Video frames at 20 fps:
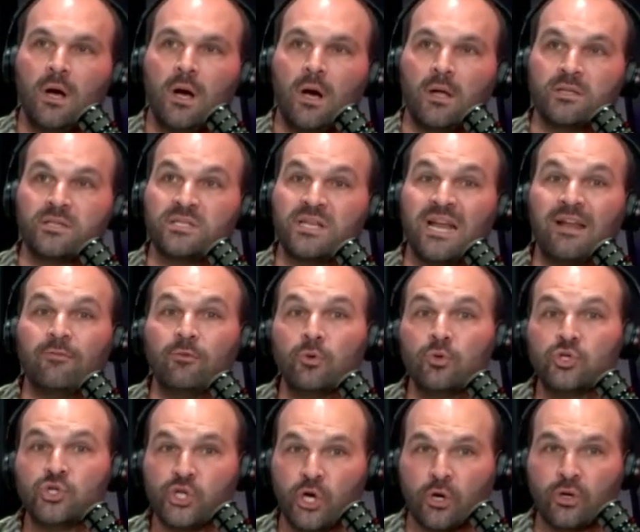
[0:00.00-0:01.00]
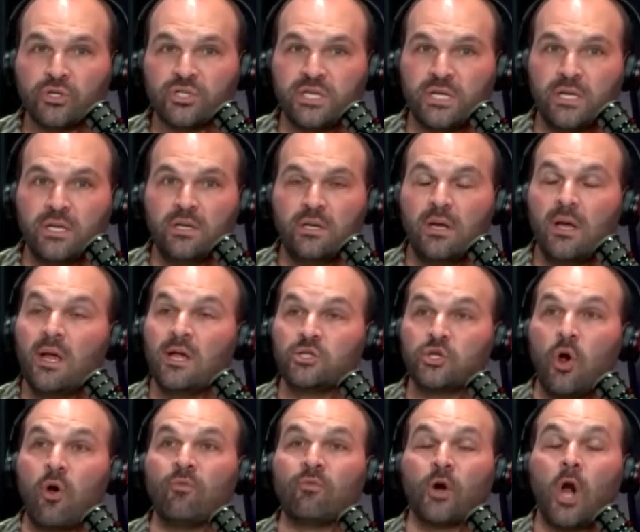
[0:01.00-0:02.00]
The state of New Jersey
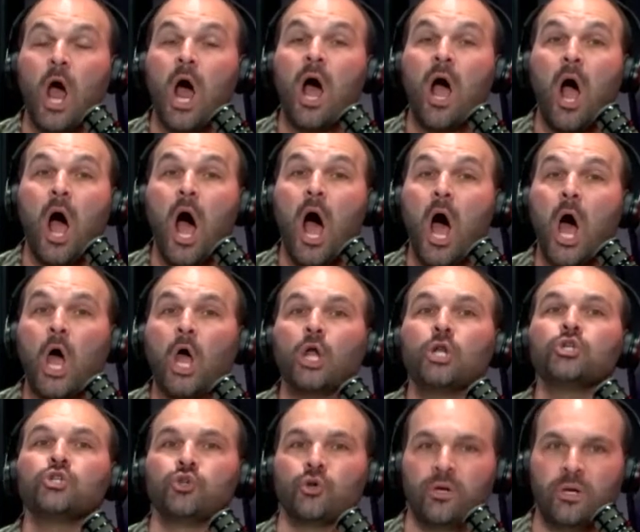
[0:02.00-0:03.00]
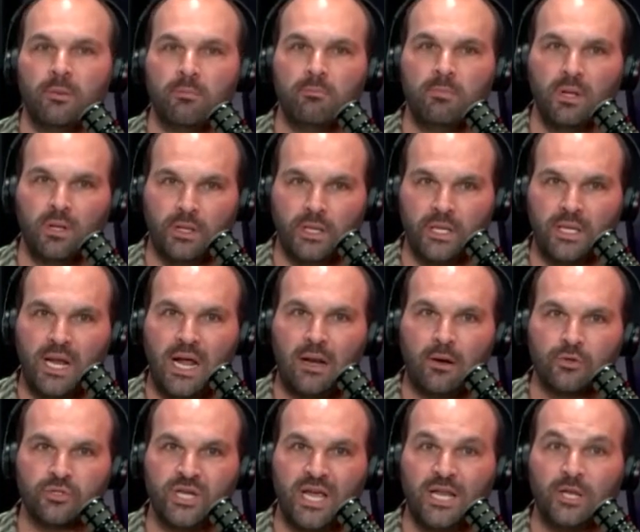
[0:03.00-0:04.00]
is over $100 million
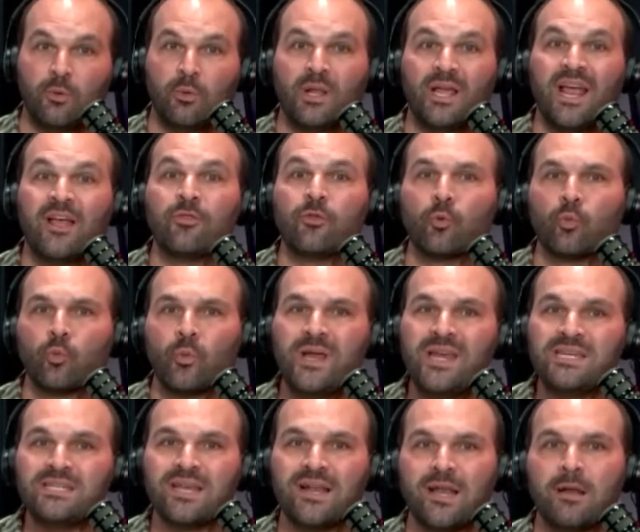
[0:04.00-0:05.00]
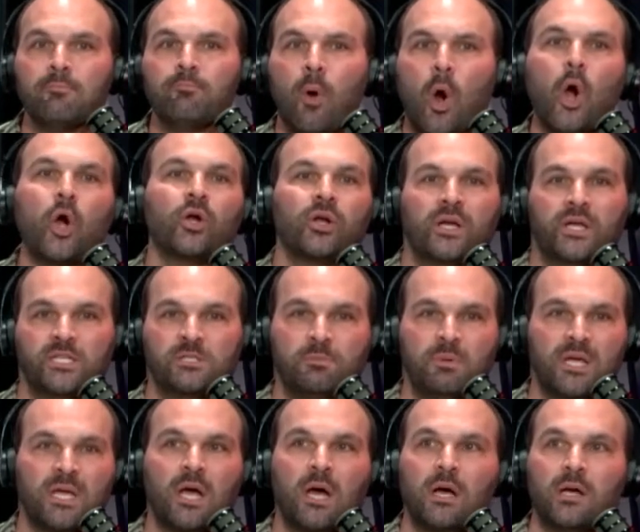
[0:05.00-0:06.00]
annually. And the reason in part is
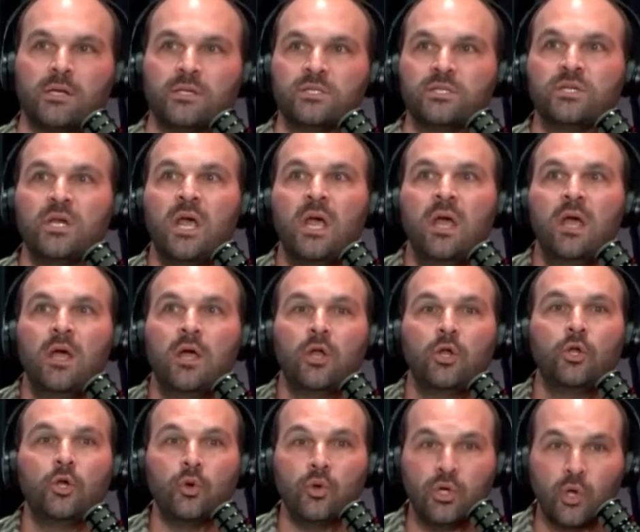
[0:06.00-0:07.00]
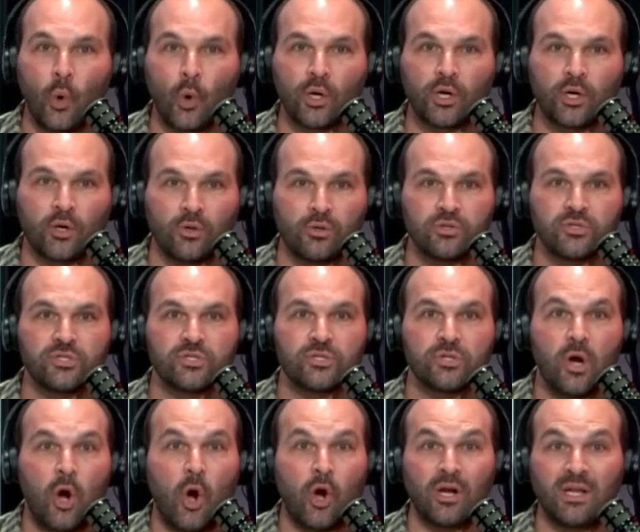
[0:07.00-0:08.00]
because New
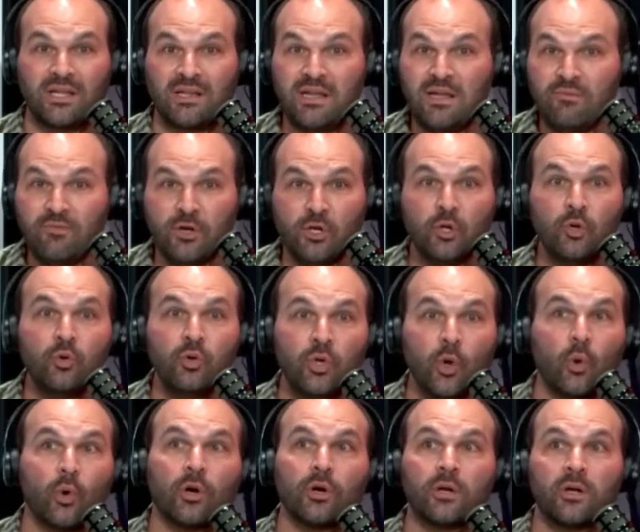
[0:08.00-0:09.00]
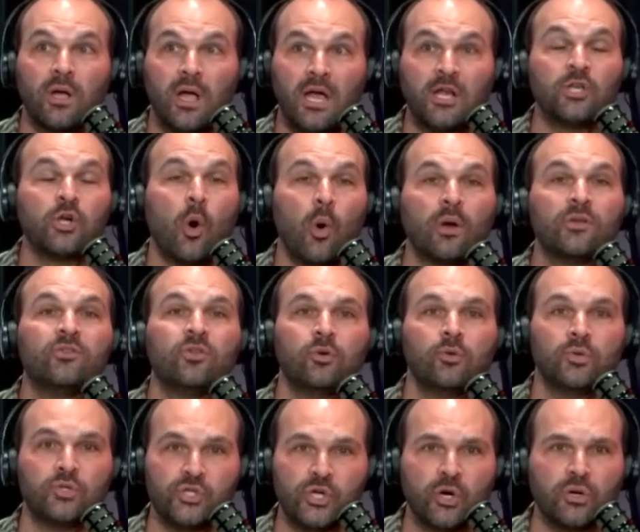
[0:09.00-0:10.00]
Yorkers are leaving New York and going to
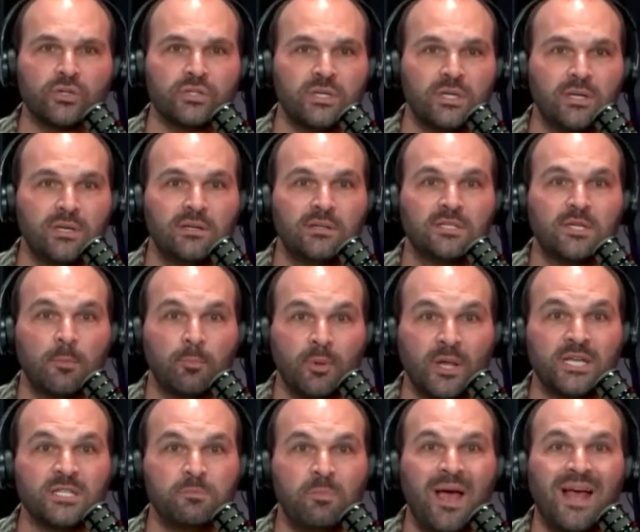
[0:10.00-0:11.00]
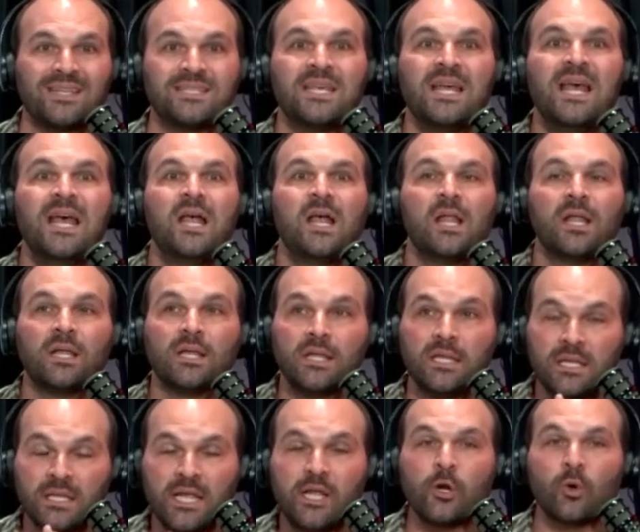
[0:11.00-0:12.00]
New Jersey to place bets.
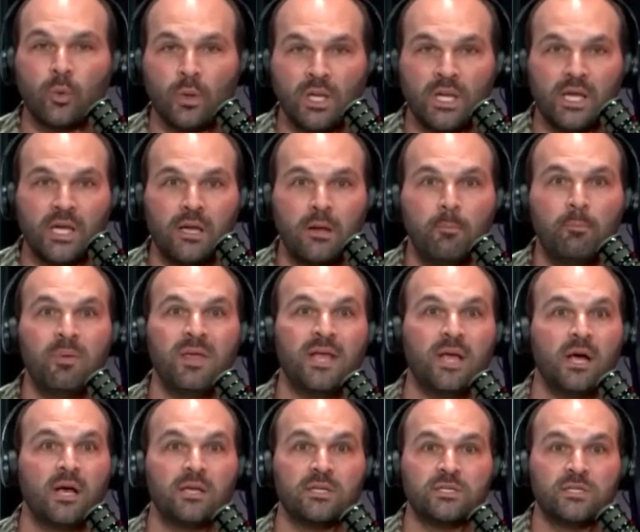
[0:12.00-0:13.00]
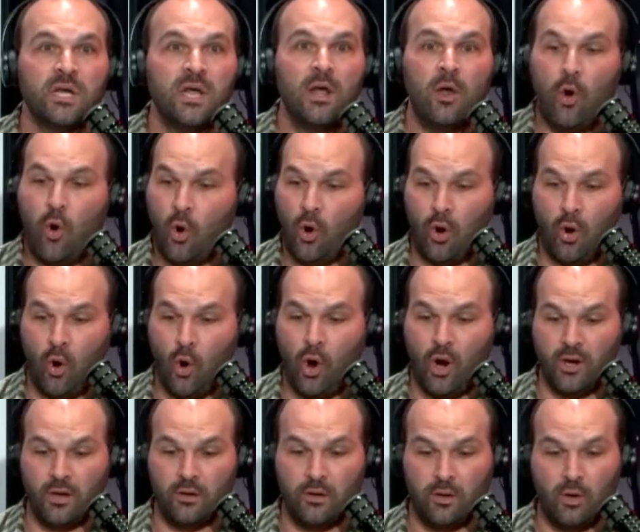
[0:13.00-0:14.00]
Literally, because
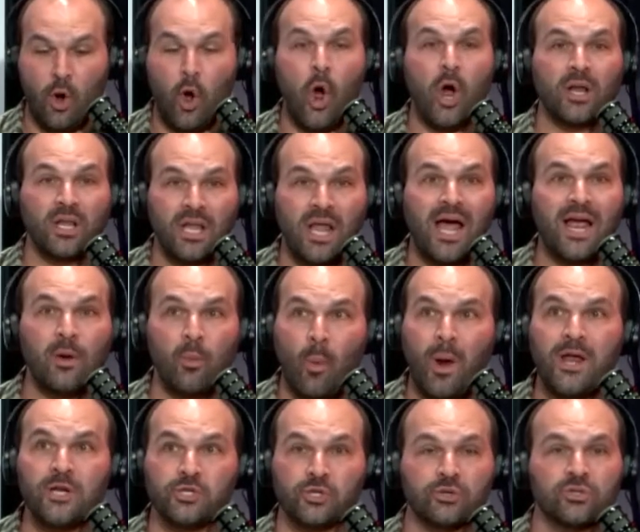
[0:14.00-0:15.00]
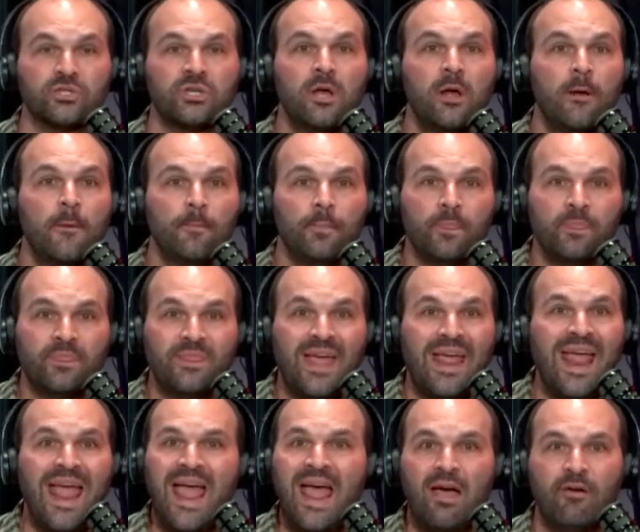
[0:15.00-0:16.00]
on online wagers,
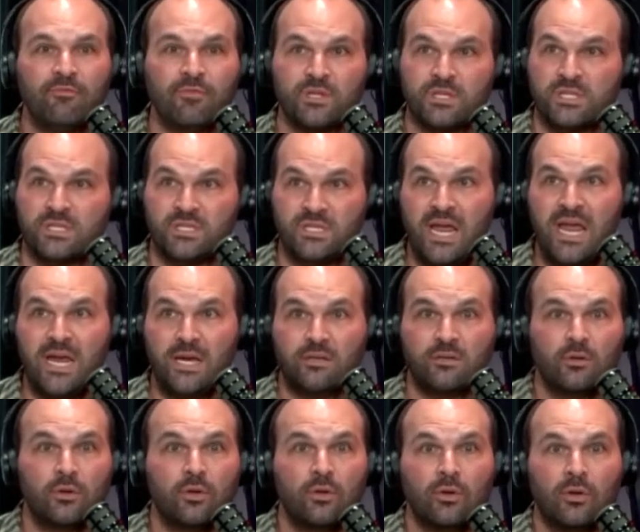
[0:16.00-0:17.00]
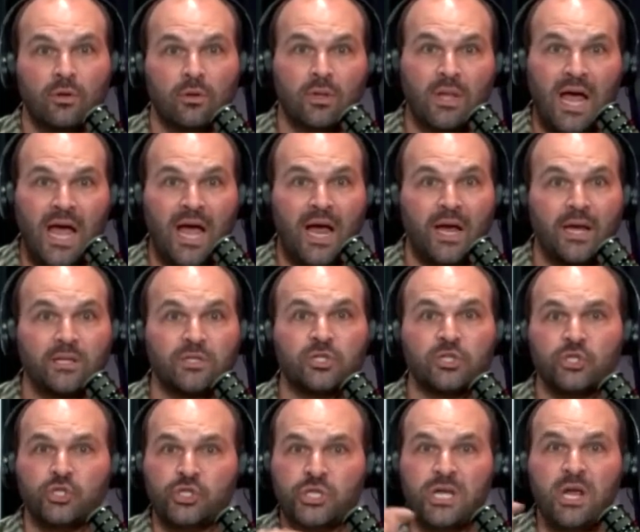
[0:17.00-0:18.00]
they have the state
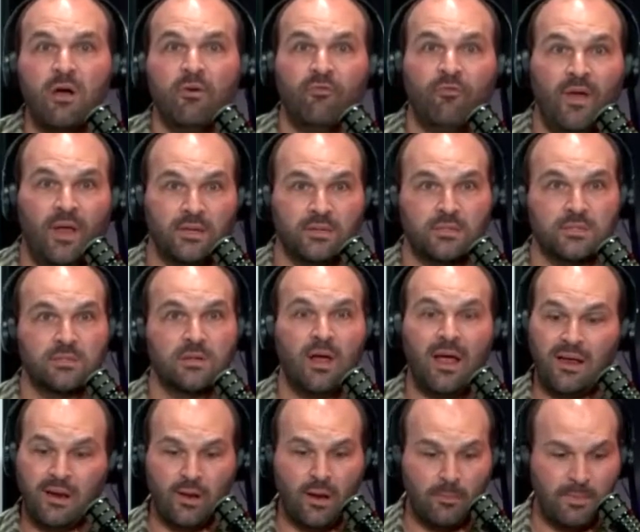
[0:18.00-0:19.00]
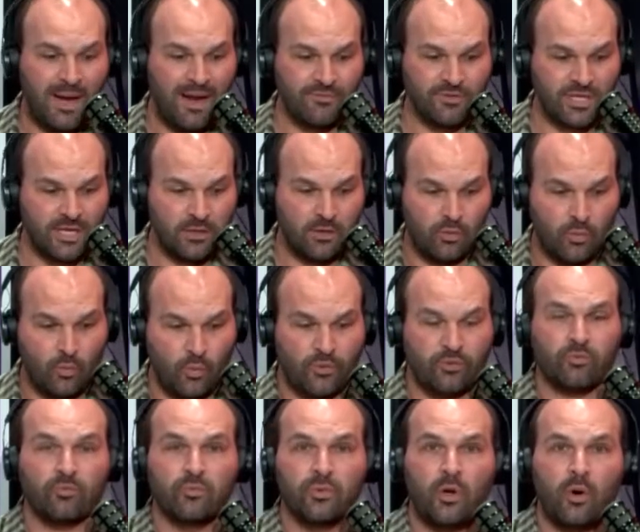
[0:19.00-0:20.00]
lines geofenced. I mean, obviously, like
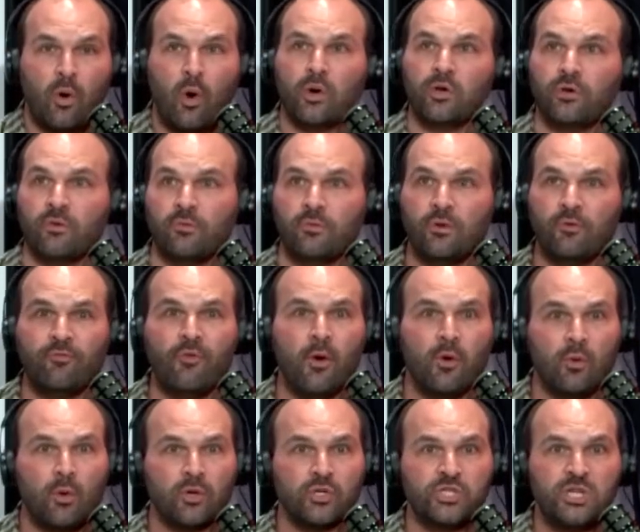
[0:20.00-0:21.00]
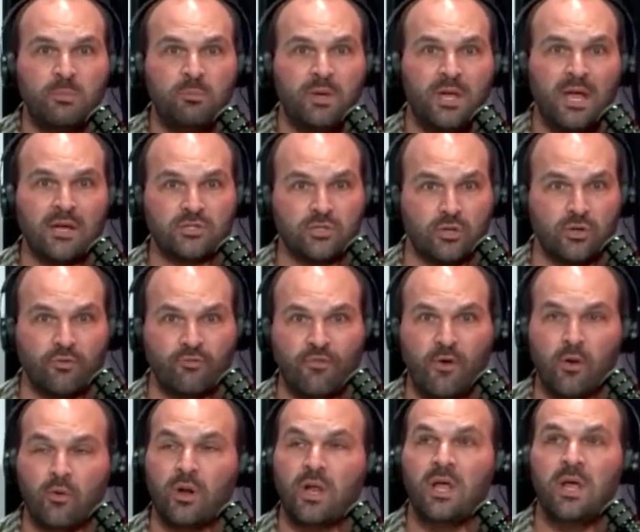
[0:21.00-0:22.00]
with on your phone, on GPS on your
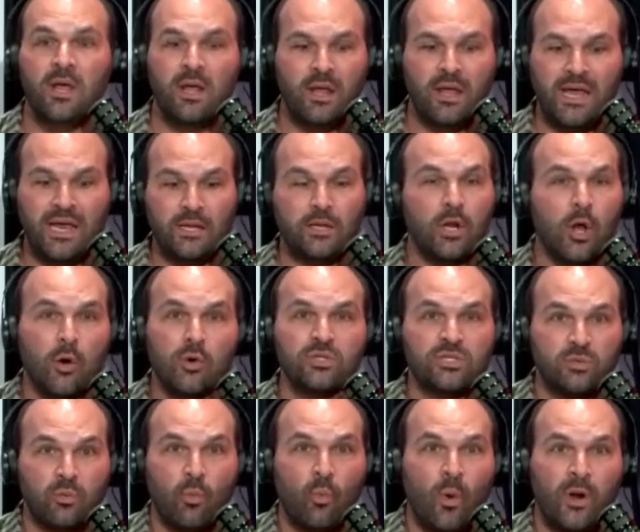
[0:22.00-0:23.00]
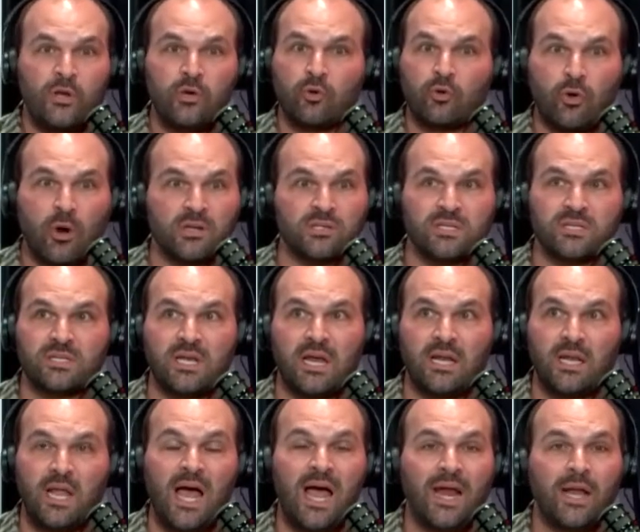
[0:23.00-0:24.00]
phone, it knows when you cross the
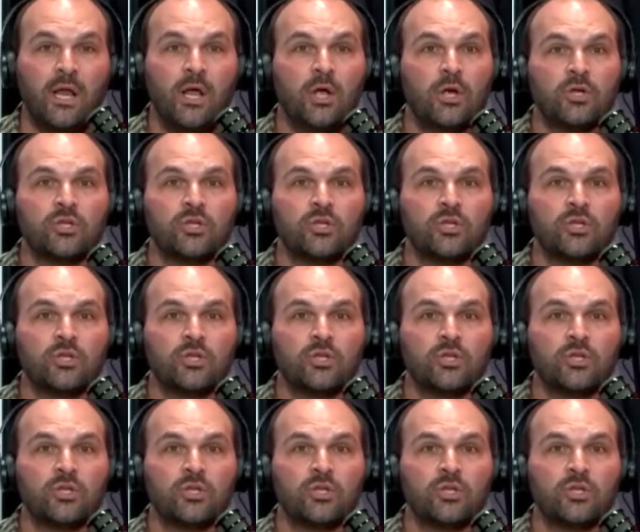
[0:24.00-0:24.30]
state line.